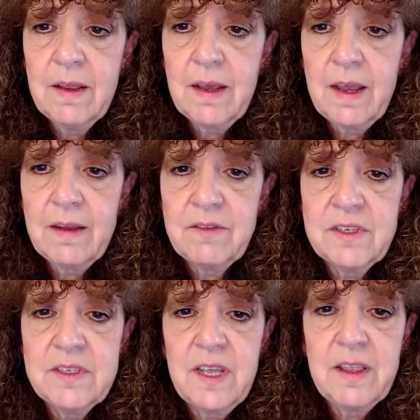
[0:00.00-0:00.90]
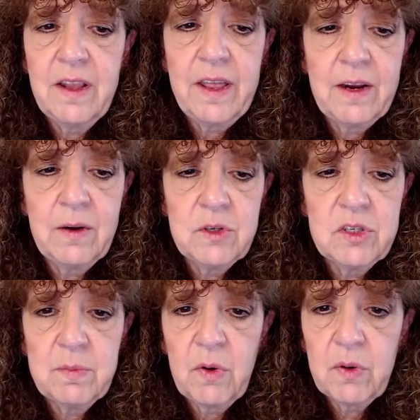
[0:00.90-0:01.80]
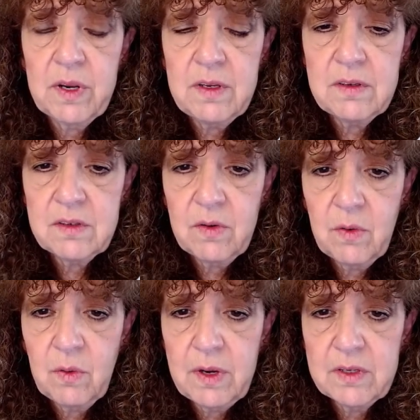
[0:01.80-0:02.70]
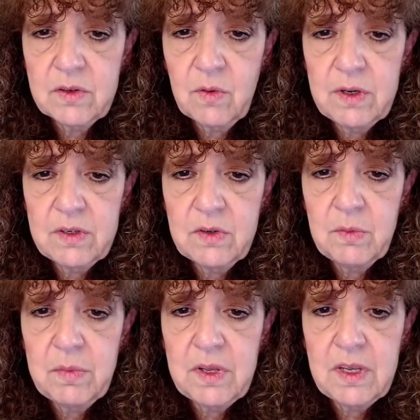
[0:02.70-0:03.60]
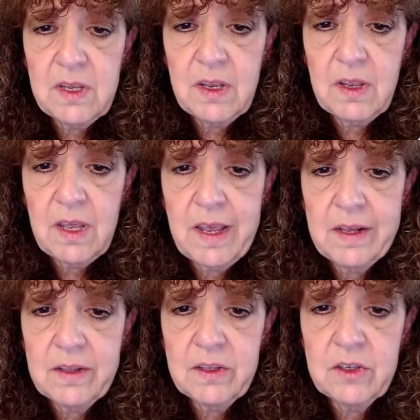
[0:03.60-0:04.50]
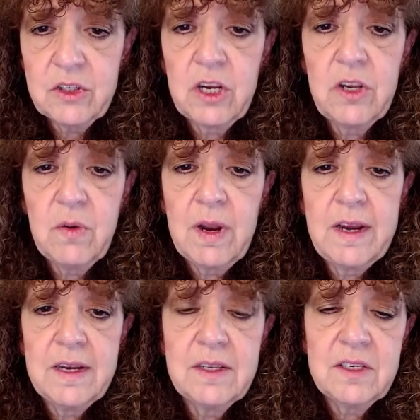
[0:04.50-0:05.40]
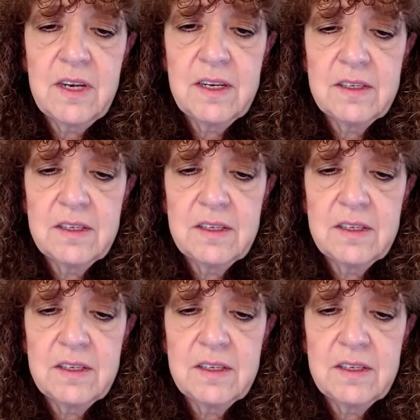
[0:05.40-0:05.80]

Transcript: I have to say the language spoken. So it's going to be English United States.